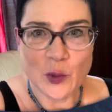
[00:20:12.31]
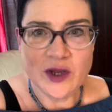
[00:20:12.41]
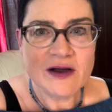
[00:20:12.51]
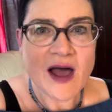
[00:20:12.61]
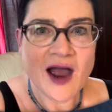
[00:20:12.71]
you
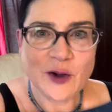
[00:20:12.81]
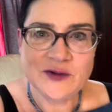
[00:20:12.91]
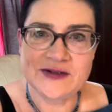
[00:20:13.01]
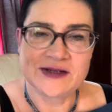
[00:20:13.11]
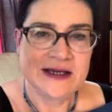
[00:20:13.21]
know,
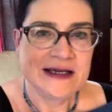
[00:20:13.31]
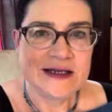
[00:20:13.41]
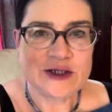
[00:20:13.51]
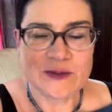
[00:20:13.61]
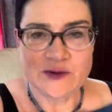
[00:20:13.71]
wheelhouse
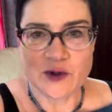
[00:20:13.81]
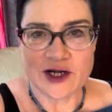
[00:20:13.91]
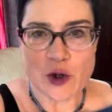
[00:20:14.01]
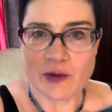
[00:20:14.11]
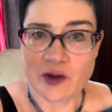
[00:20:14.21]
in
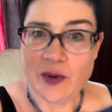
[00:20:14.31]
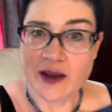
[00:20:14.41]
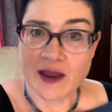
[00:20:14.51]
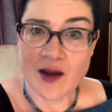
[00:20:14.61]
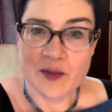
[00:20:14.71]
terms of what I
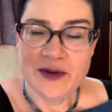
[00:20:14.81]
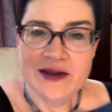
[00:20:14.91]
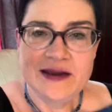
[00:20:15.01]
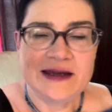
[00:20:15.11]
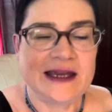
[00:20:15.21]
normally pick
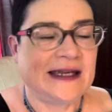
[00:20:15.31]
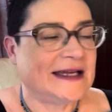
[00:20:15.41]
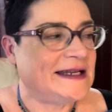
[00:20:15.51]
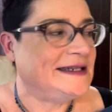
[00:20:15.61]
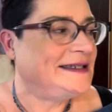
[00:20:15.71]
up.
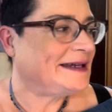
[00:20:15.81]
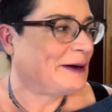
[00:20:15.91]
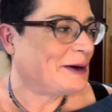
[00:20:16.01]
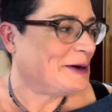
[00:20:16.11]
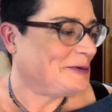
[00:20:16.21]

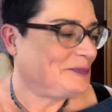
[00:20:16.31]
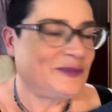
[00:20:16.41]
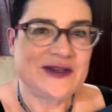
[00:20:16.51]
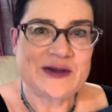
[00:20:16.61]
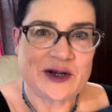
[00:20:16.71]
And
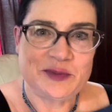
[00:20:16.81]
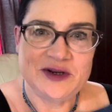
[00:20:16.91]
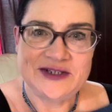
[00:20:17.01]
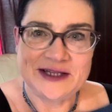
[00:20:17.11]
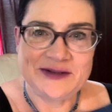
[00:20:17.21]
um, so
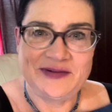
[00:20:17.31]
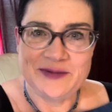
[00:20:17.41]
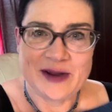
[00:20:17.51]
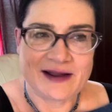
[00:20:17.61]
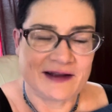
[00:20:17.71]
I'd appreciate
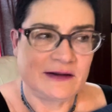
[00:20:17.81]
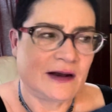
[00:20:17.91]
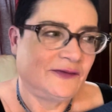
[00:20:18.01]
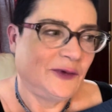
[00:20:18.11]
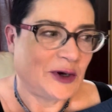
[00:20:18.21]
the feedback
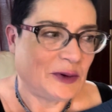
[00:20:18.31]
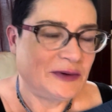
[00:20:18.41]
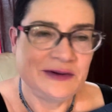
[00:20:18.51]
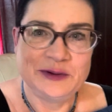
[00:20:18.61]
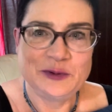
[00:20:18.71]
on kind of,
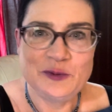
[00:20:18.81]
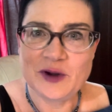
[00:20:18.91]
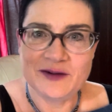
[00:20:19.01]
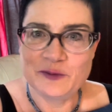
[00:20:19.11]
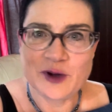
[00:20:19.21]
you know,
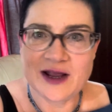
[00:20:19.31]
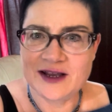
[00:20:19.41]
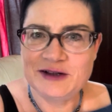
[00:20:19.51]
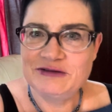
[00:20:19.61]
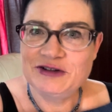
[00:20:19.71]
what,
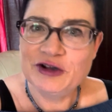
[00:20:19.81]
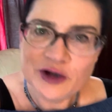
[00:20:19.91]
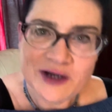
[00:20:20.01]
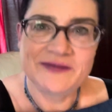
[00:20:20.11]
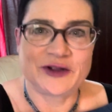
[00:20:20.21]
what I
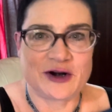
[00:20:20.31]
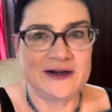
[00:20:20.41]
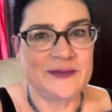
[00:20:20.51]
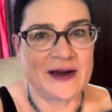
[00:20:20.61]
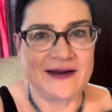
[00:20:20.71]
could have
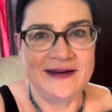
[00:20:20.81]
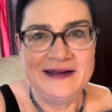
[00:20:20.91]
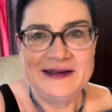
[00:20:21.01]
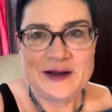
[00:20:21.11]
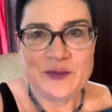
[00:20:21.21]
learned
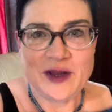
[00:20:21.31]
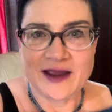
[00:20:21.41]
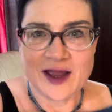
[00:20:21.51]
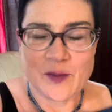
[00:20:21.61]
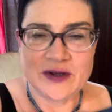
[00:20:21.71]
by
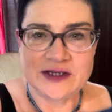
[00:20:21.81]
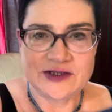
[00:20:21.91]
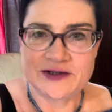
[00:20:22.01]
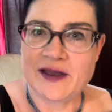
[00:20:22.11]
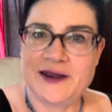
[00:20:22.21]
picking
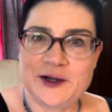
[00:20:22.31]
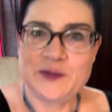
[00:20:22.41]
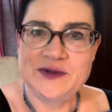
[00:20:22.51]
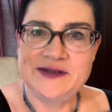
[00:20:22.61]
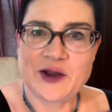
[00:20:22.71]
up additional
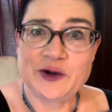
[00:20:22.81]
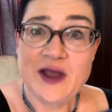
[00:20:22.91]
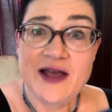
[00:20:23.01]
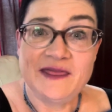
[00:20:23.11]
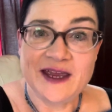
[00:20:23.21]
items.
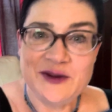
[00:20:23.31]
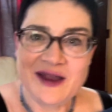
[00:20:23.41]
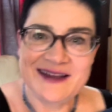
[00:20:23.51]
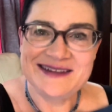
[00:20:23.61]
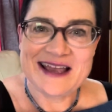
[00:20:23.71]
So
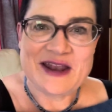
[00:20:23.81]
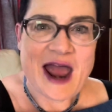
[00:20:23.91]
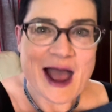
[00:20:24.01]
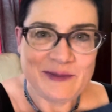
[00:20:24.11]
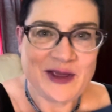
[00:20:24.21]
thank you
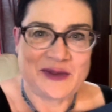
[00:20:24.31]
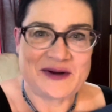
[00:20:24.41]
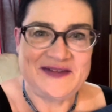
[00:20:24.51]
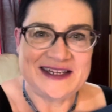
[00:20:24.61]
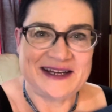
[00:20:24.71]
guys and
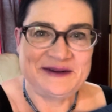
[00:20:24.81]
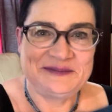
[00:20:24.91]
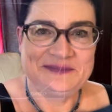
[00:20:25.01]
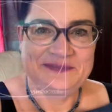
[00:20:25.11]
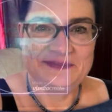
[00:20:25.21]
happy
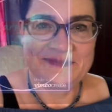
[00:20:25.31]
thrifting.